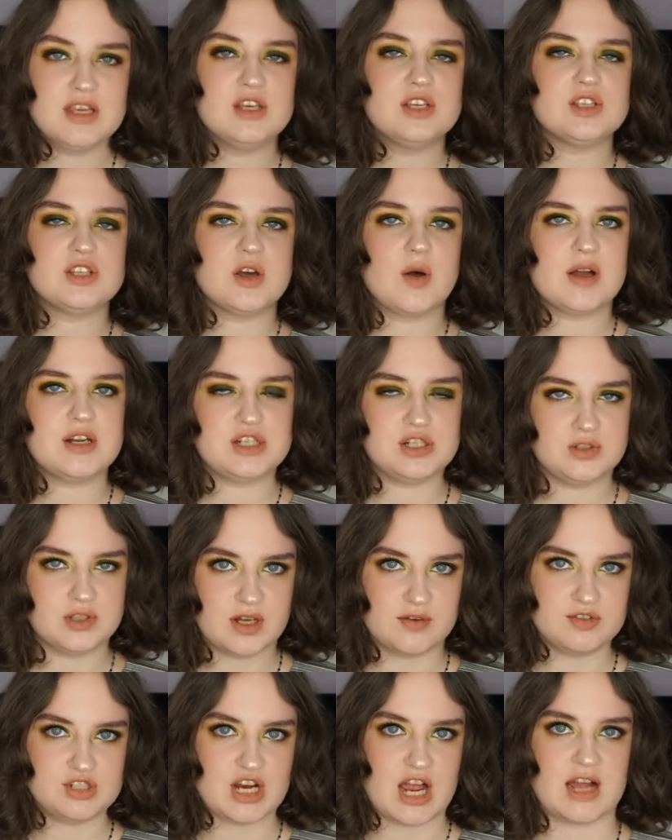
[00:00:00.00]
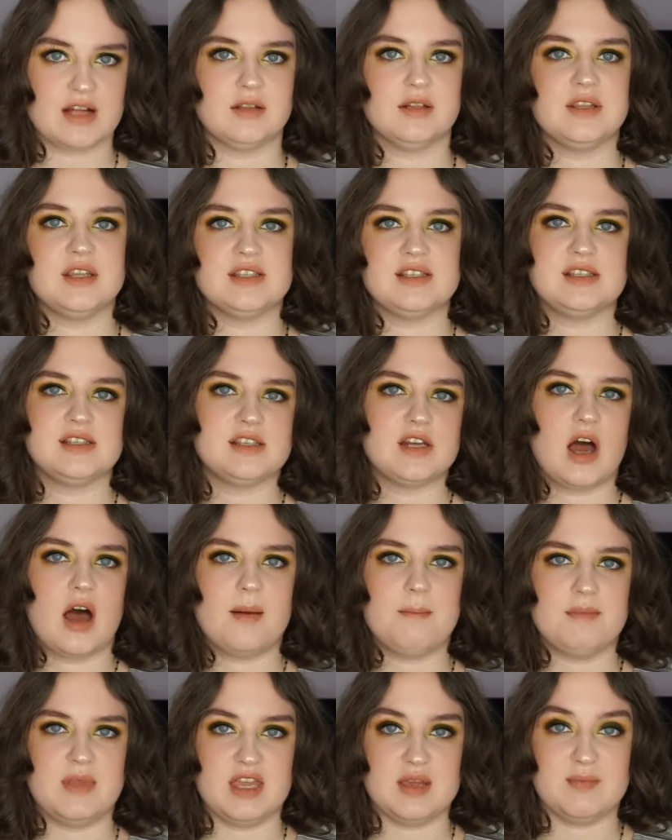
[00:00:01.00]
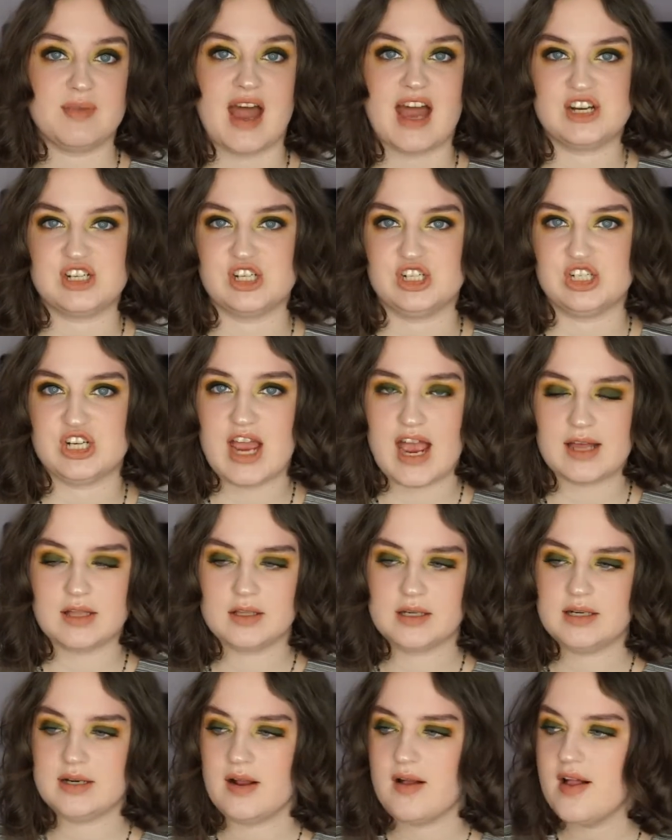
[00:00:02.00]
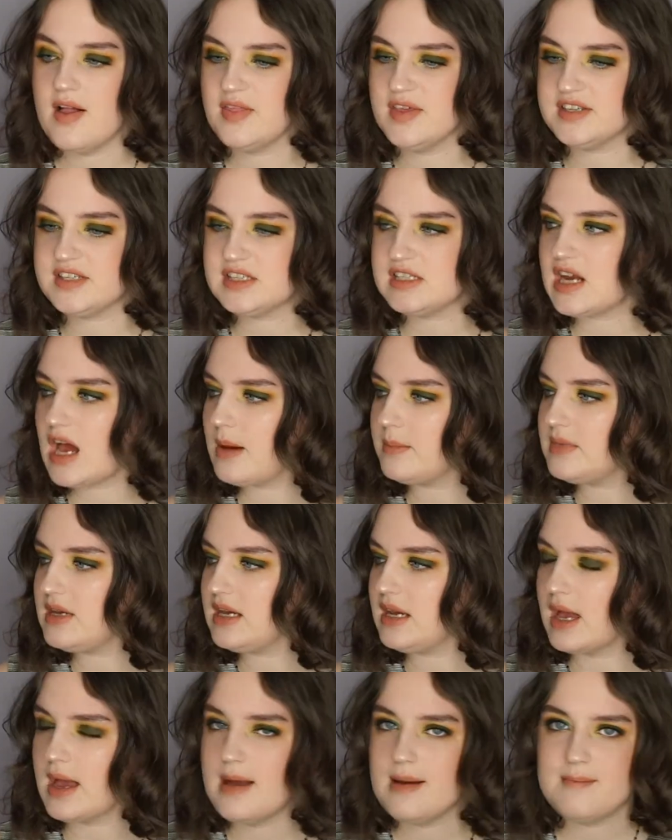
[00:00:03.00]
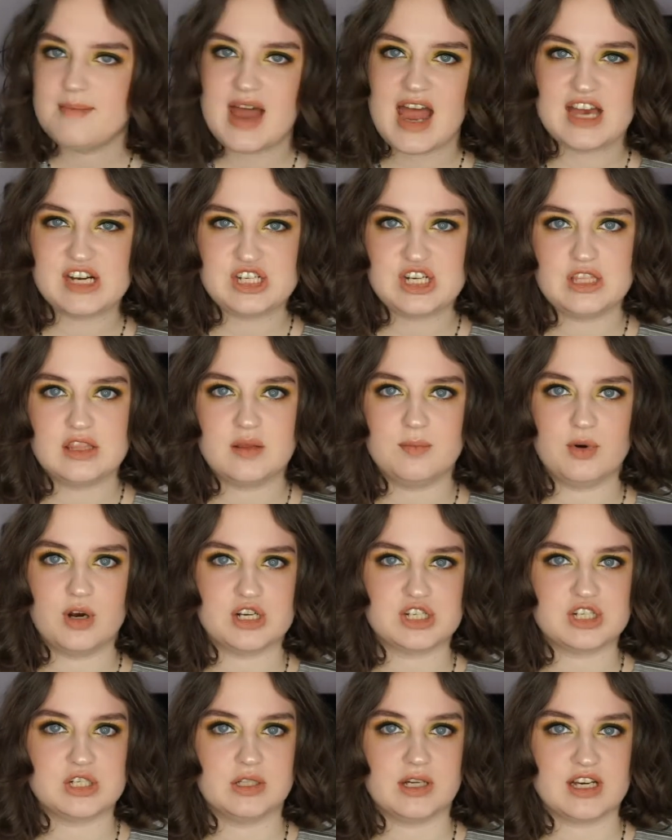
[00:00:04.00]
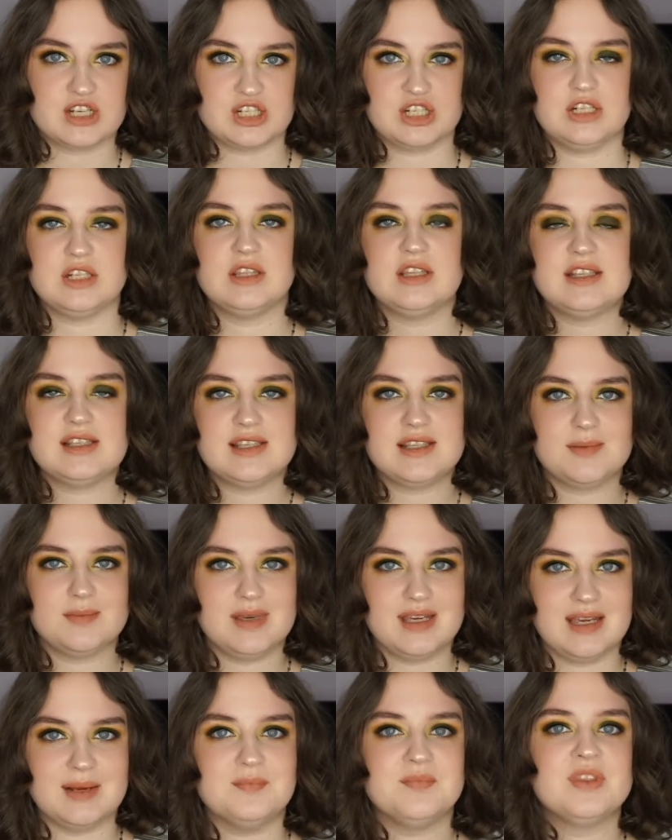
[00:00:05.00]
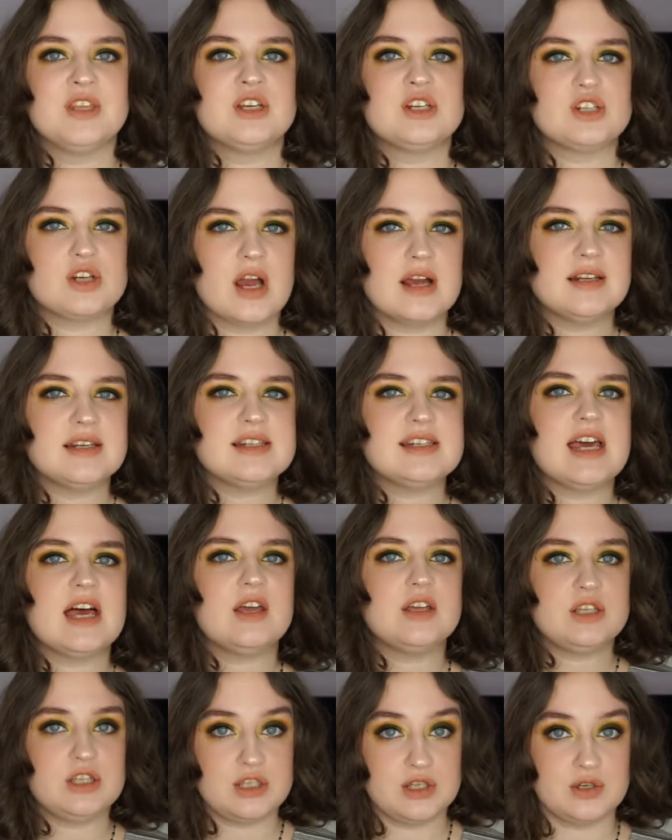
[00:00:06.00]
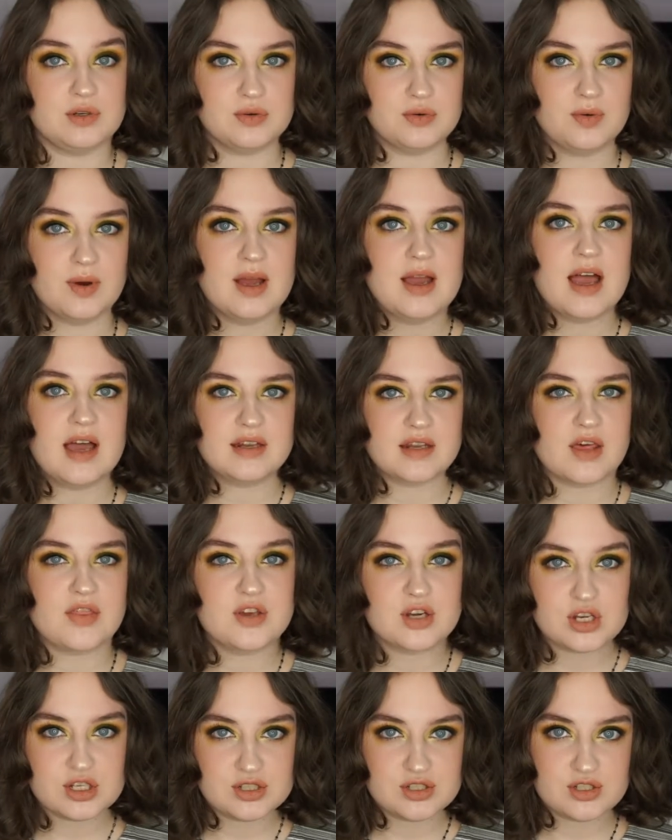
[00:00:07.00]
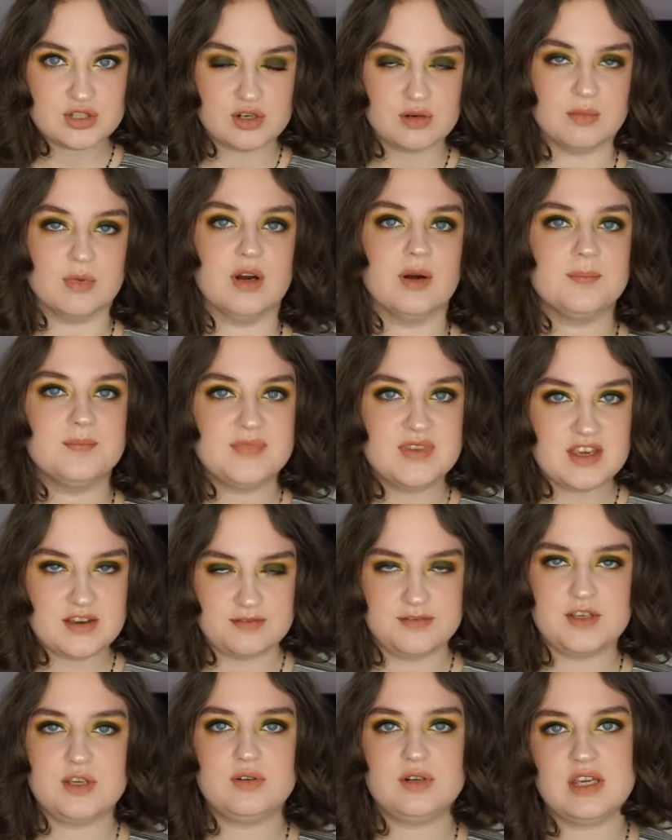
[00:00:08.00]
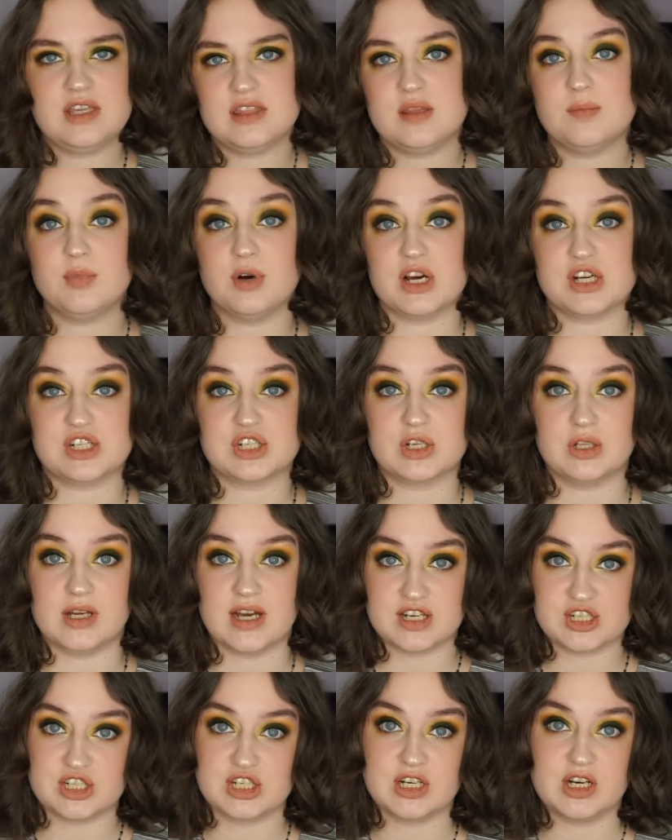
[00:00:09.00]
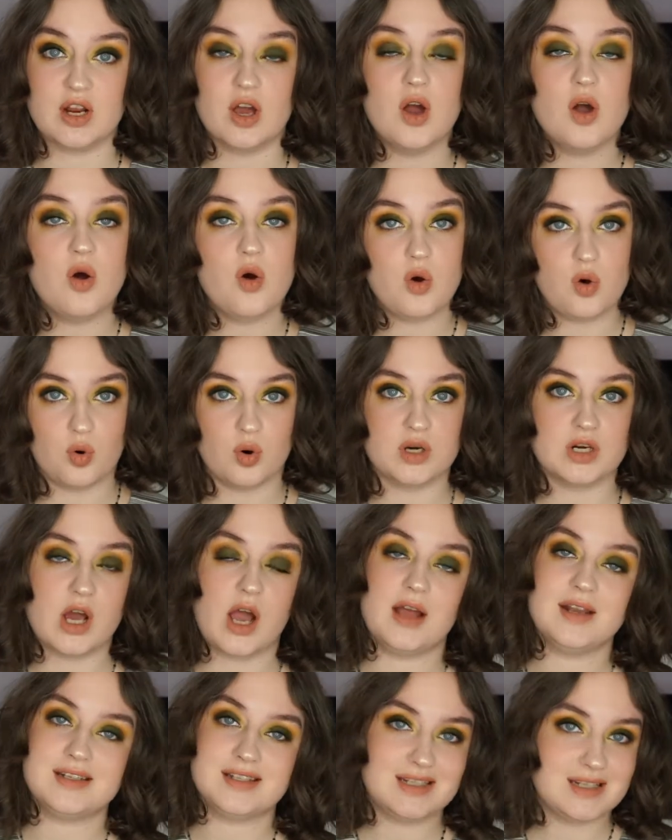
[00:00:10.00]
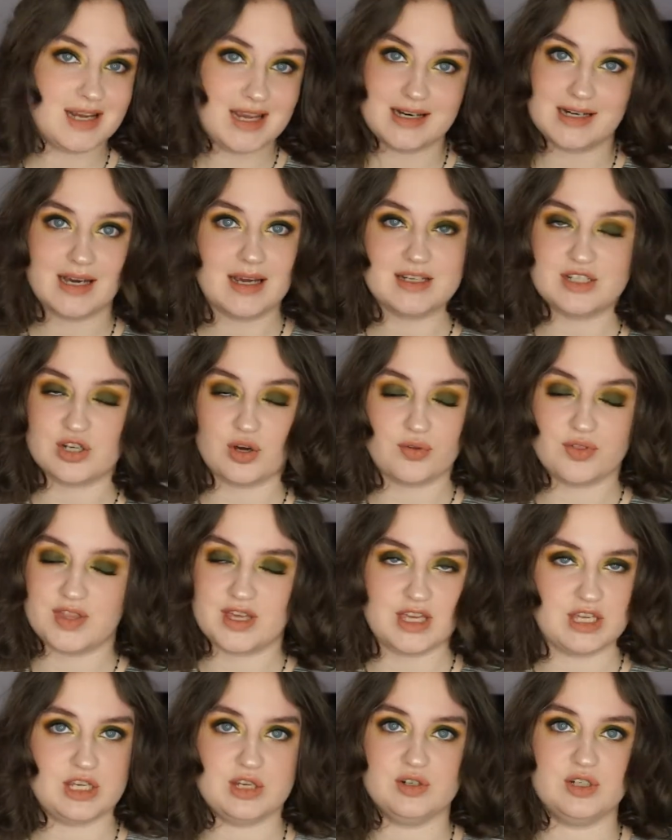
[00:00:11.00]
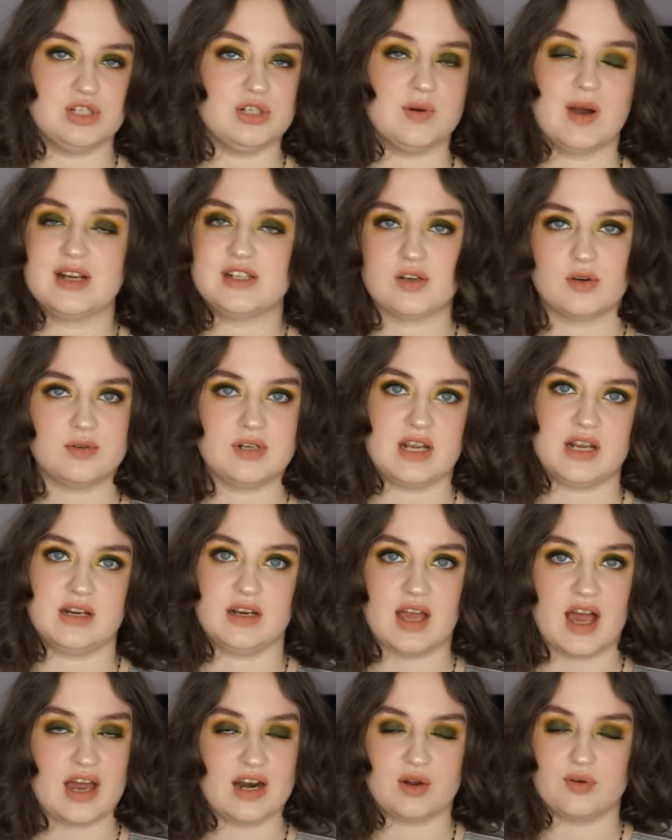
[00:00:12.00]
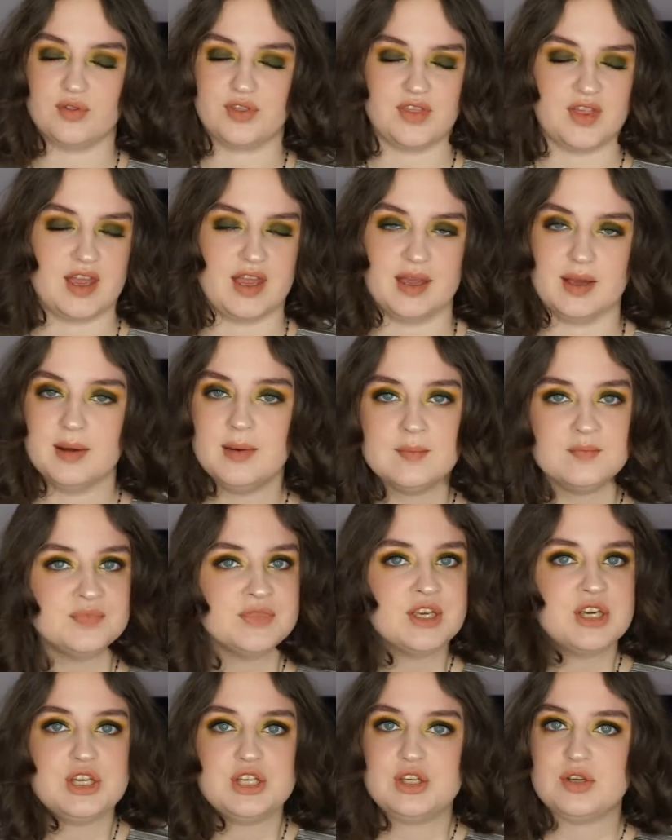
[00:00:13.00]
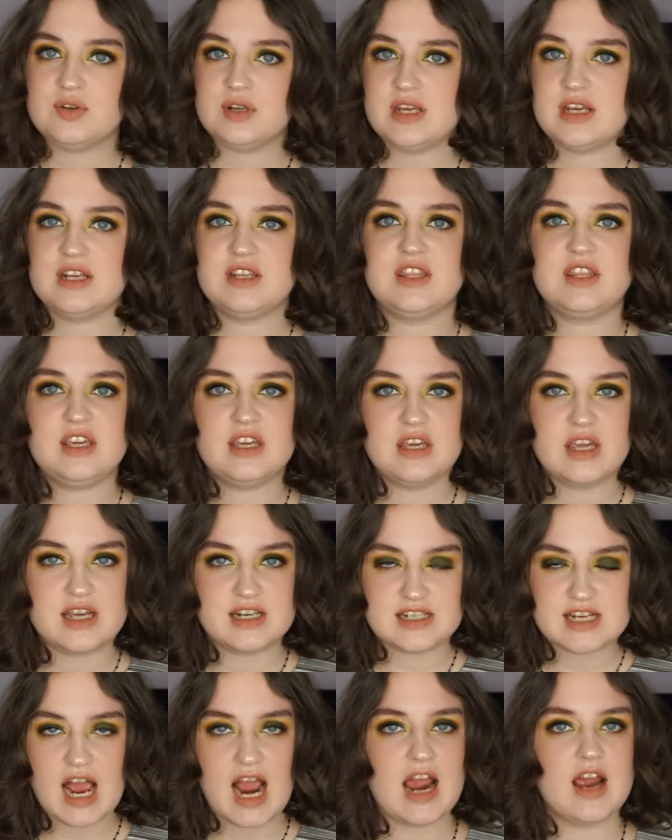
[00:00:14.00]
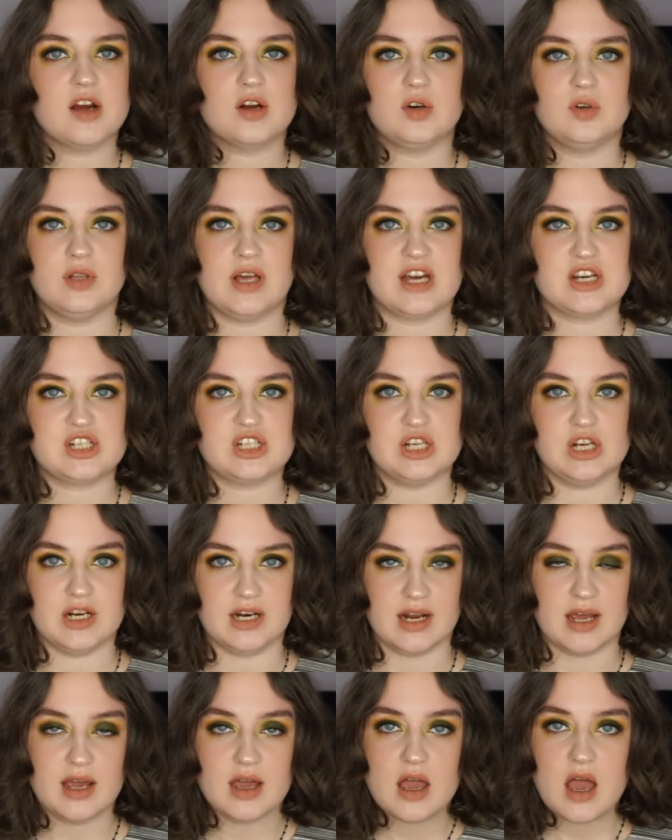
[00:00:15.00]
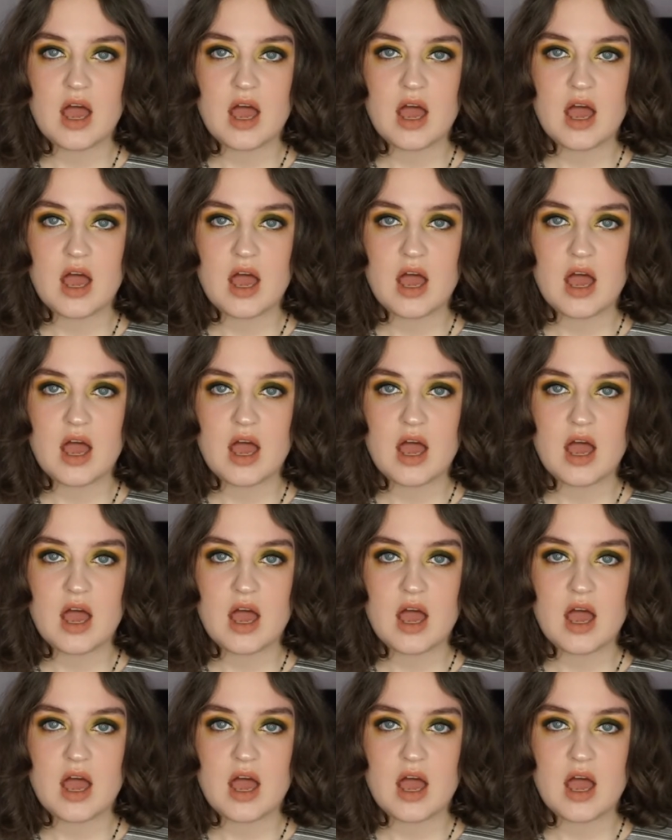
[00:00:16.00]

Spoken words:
So I do love Jaclyn. This is not me bashing Jaclyn. This is not me bashing the brush collection. This is me trying to tell you, another consumer, if you need the brush collection or not. And I don't think you do. I don't think you need the entire collection